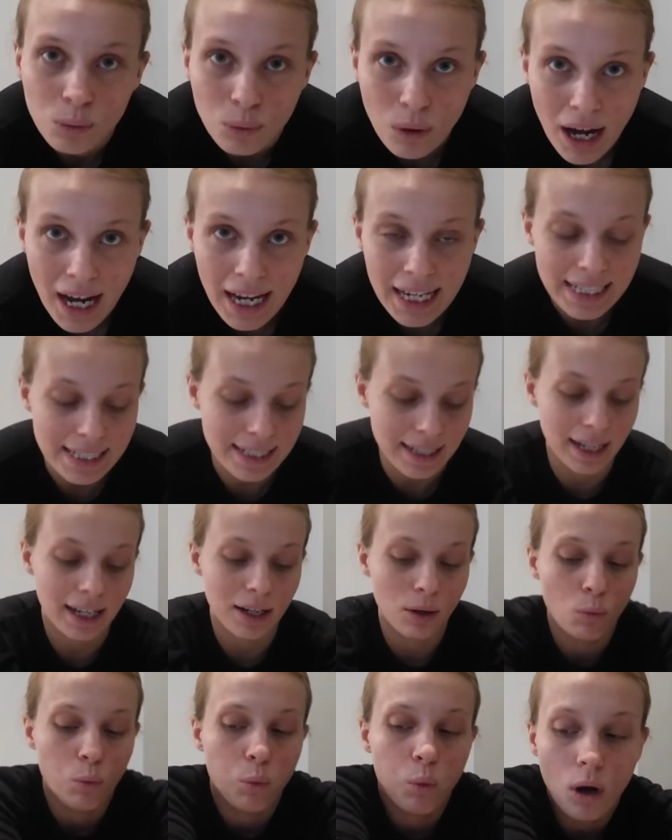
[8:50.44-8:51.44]
Right,
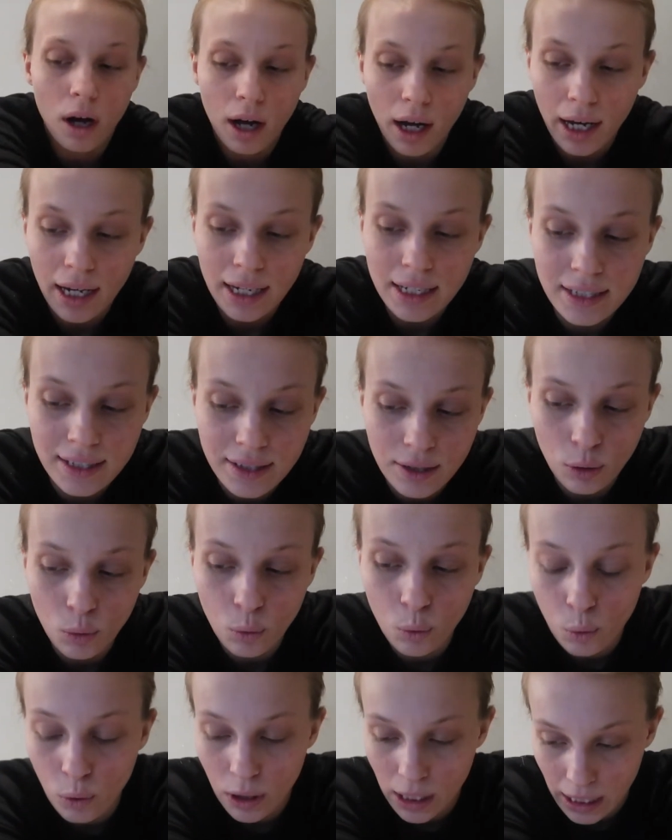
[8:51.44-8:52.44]
and whilst
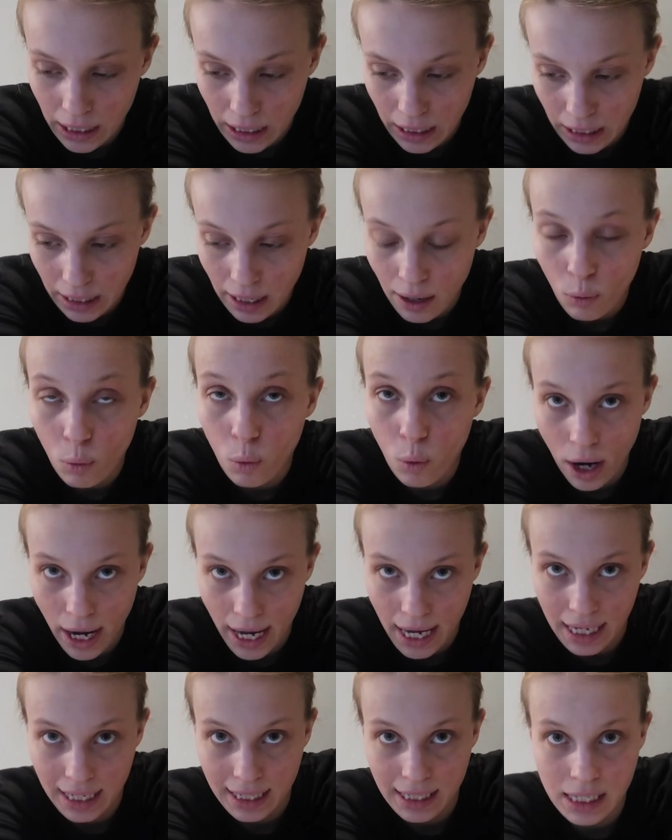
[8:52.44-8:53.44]
we
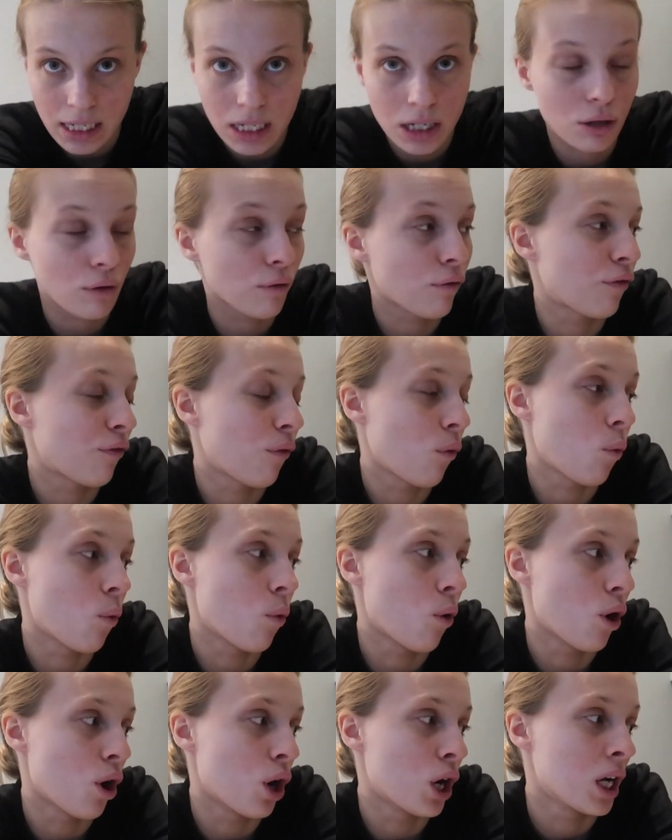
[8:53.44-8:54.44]
wait
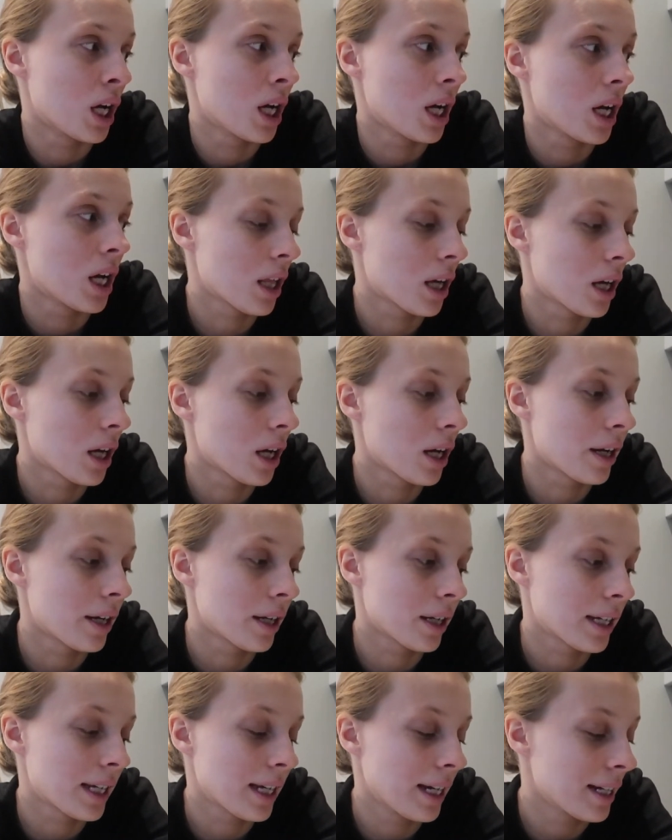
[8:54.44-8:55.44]
for
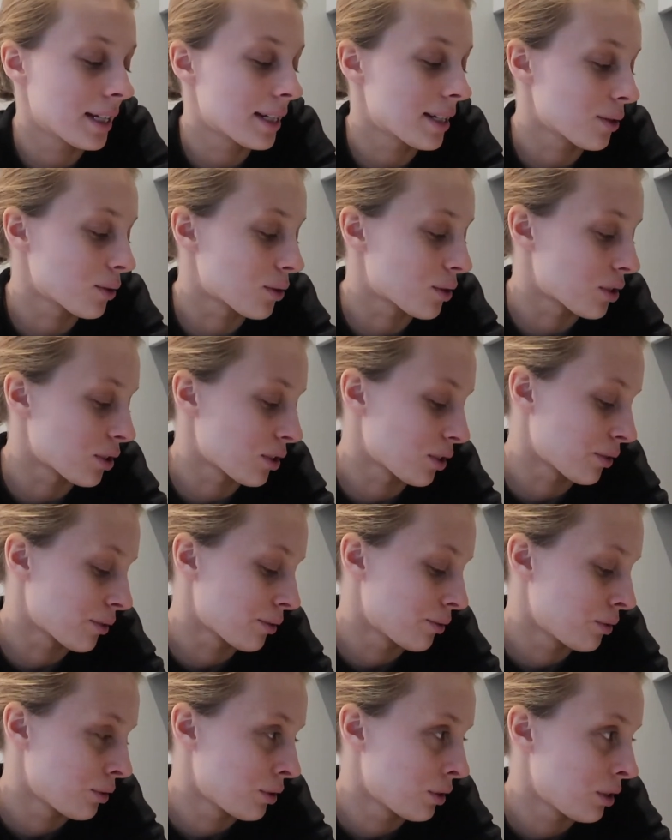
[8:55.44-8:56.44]
the kettle to
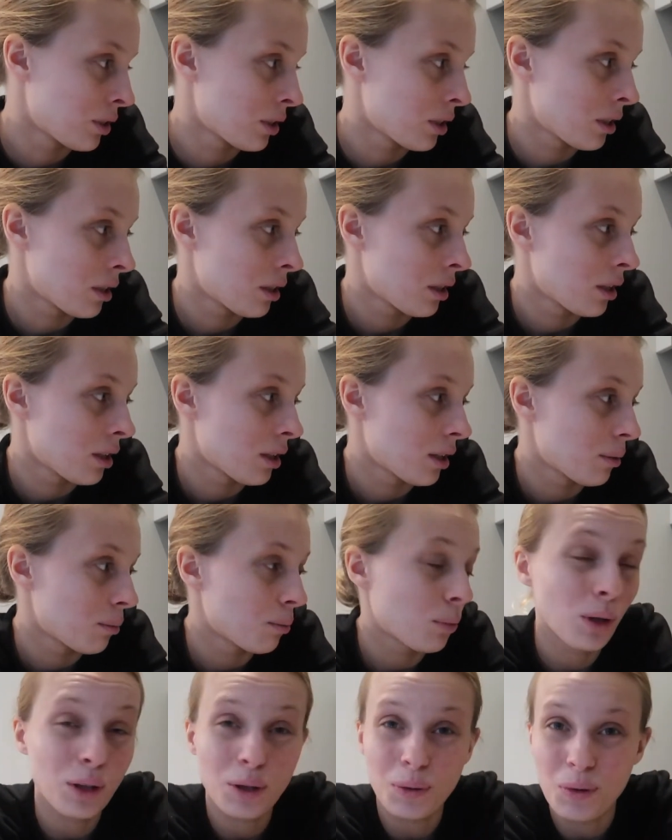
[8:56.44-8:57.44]

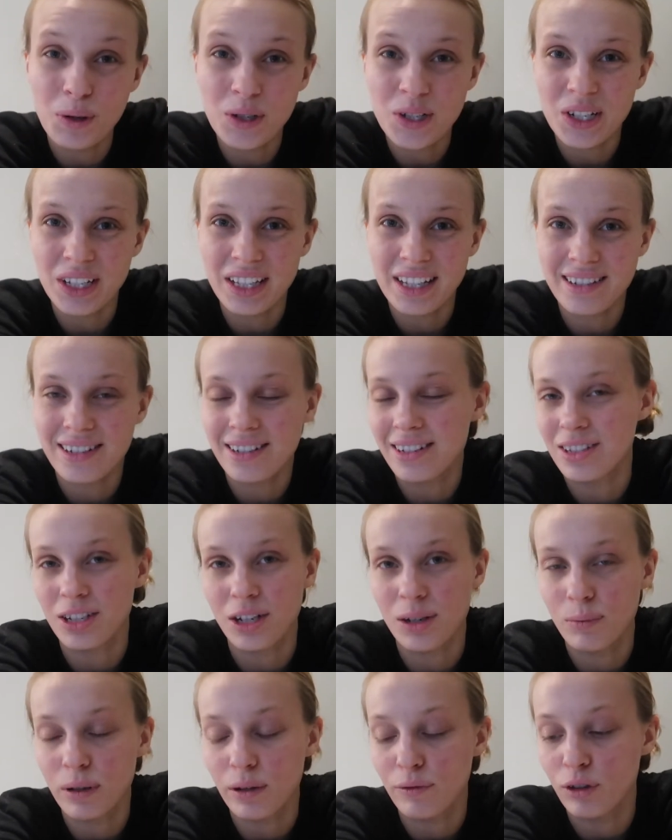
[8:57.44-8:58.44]
boil the water, that's just
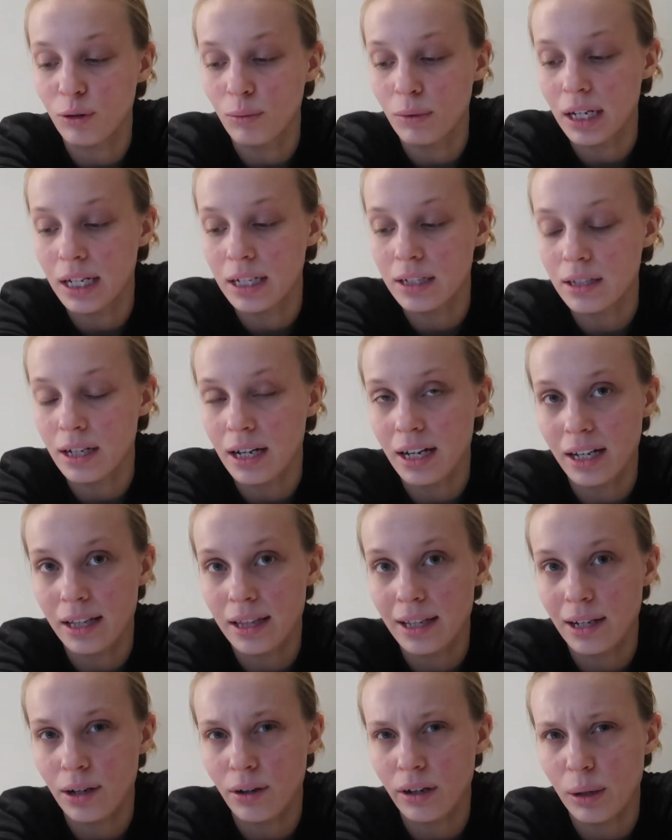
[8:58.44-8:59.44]
going to be a few minutes. I
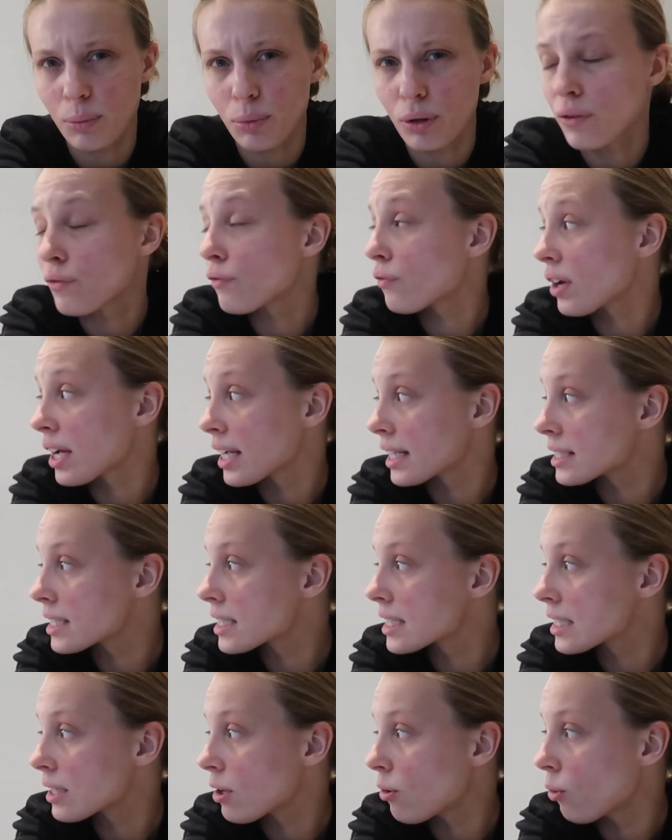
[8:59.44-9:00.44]
think I'm going to put a face
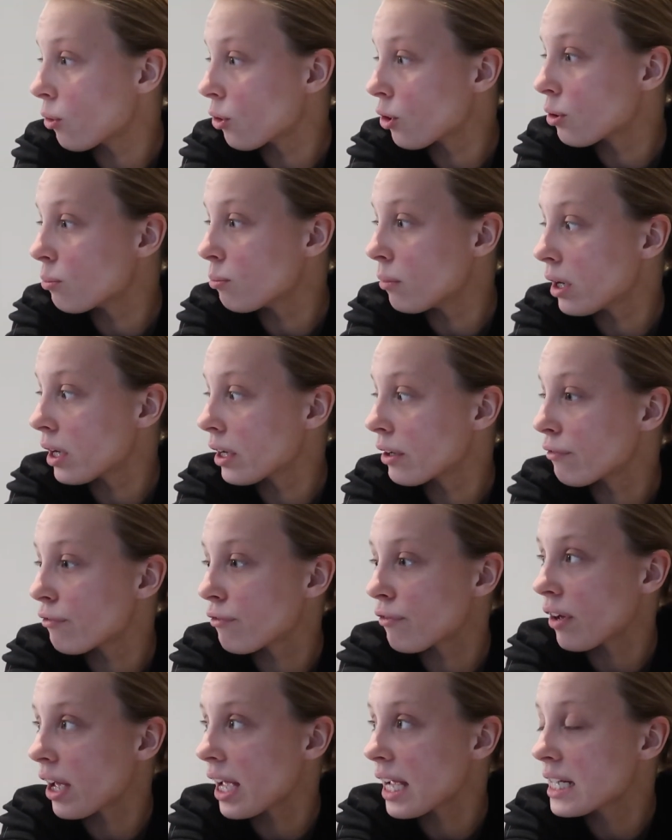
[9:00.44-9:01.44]
on my
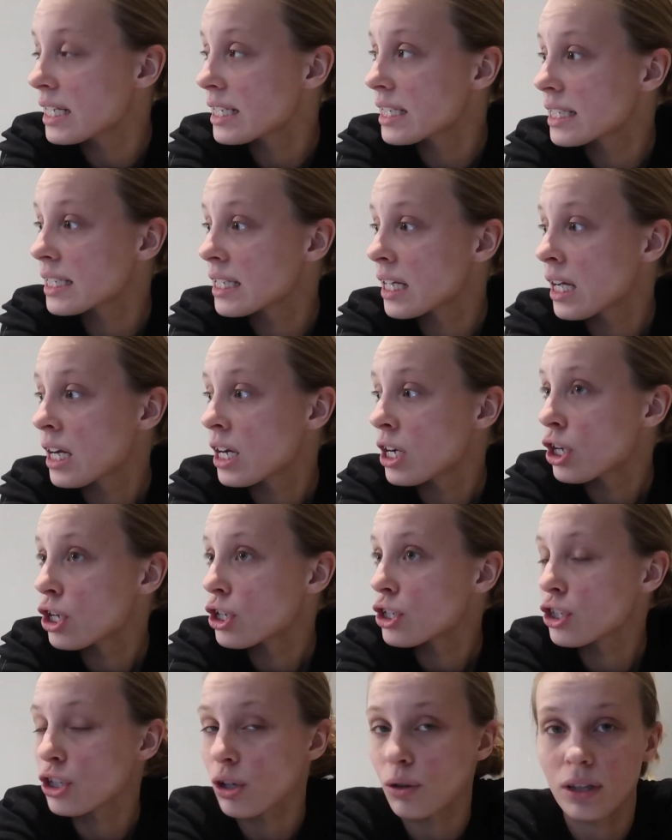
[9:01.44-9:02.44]
face
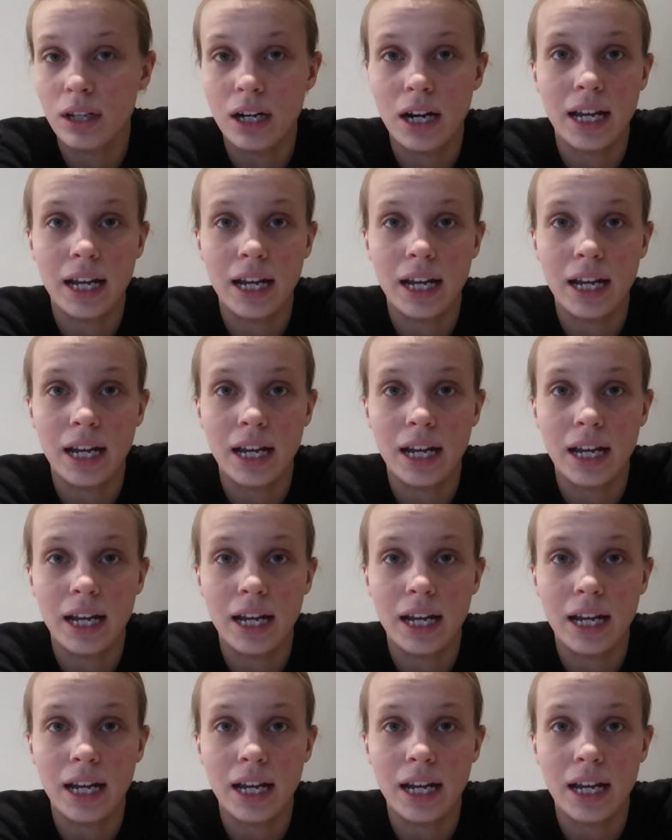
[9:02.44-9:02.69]
so that